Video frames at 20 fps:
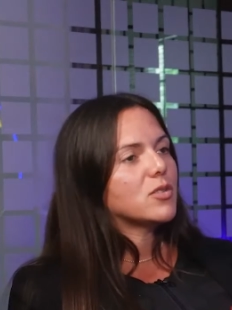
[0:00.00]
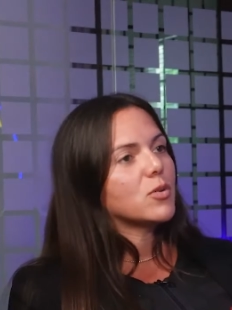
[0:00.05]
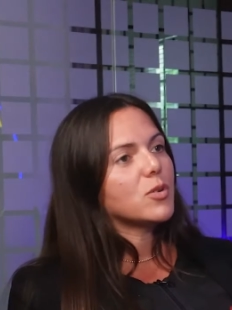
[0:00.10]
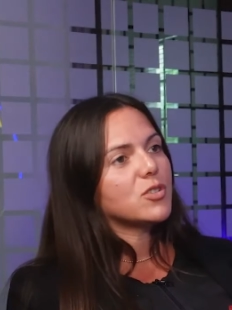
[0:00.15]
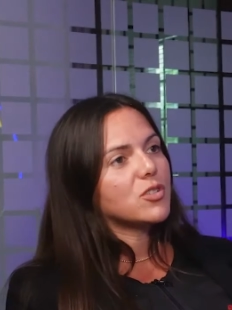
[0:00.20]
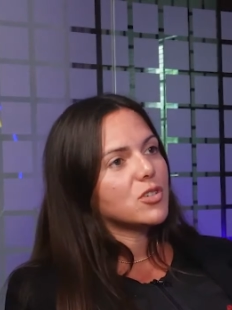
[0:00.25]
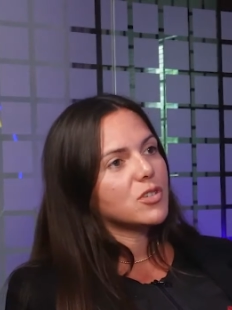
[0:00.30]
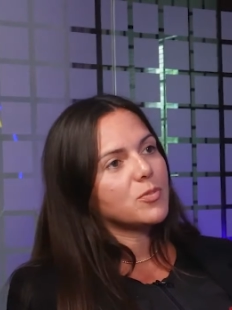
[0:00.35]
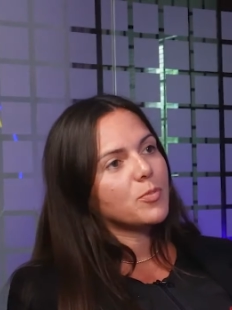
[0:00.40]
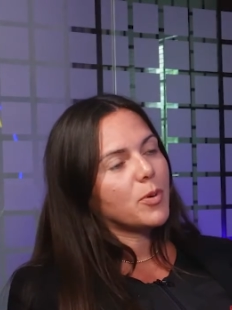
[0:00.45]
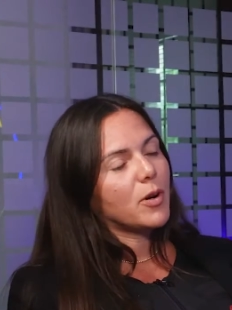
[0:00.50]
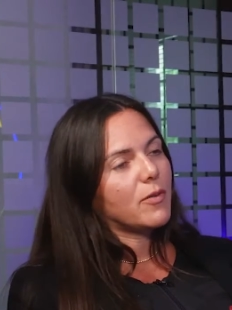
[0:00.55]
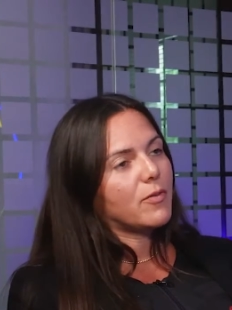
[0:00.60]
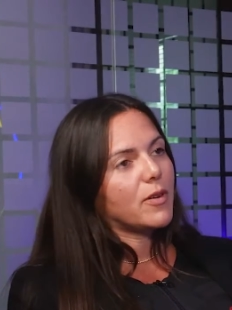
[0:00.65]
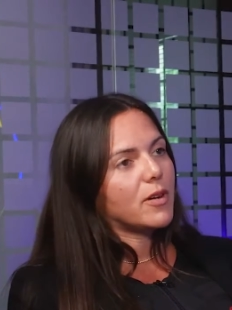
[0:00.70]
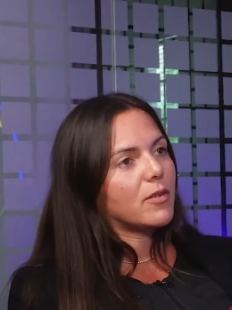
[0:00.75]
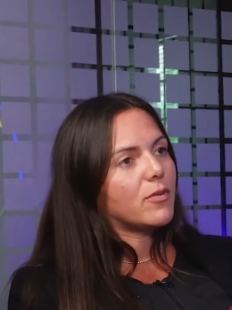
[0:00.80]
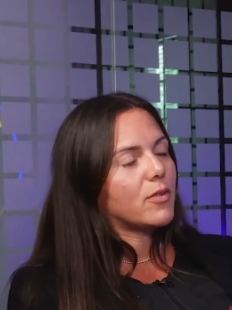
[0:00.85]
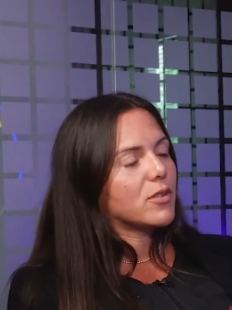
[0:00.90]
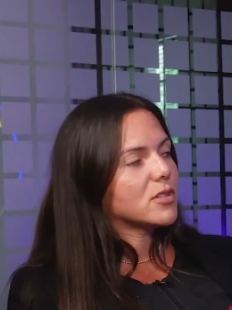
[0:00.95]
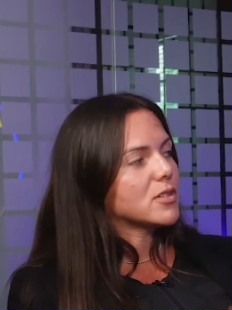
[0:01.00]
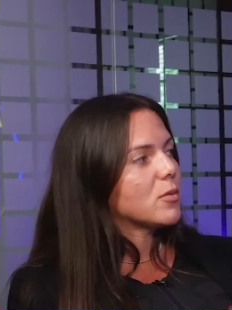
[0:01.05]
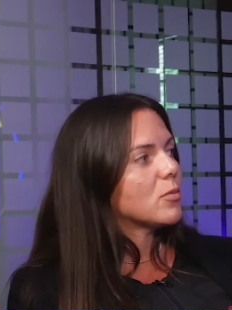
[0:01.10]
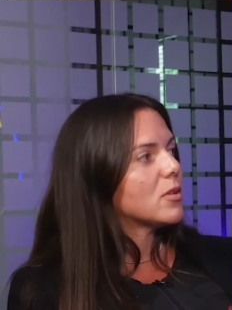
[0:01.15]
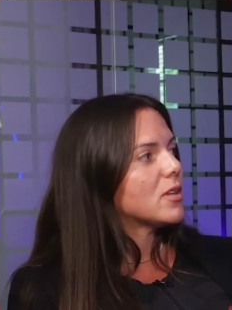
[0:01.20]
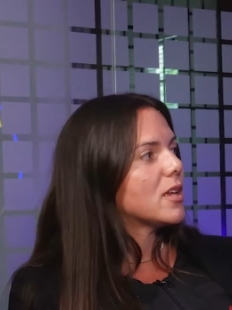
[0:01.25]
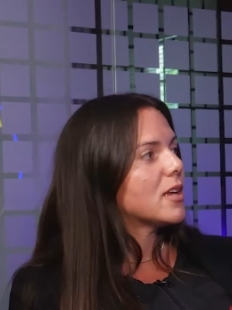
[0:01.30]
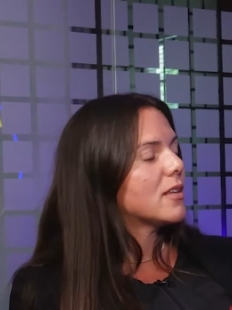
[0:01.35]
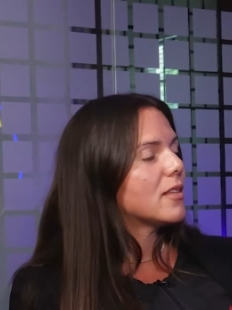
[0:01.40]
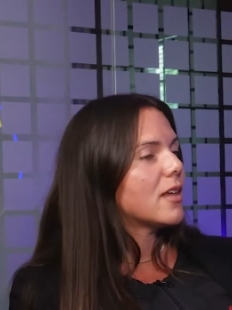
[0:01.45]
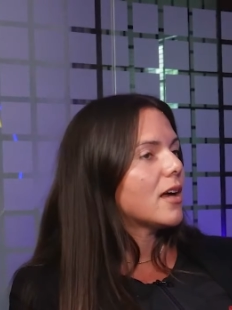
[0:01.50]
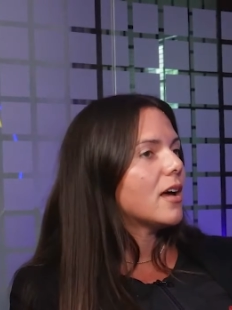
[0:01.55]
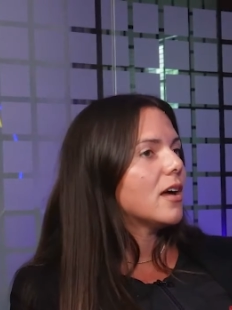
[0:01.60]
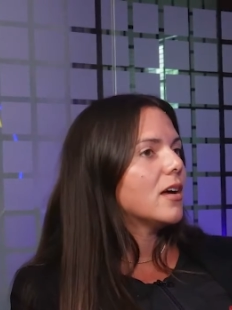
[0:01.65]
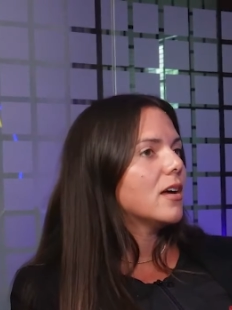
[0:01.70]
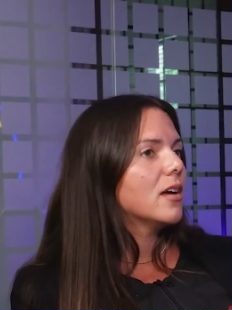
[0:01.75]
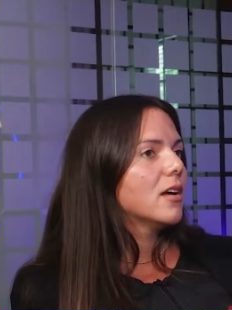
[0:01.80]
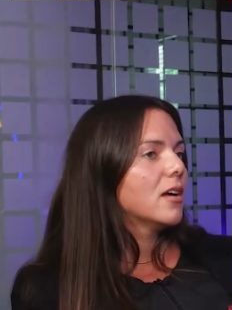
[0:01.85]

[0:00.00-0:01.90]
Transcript: So it's just perfect for someone like that.